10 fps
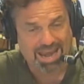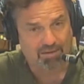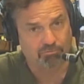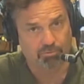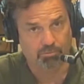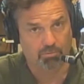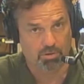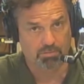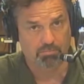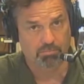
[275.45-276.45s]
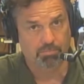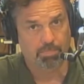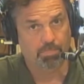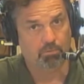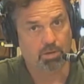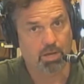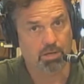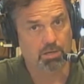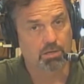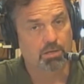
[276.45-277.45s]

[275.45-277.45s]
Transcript: everyone. Okay?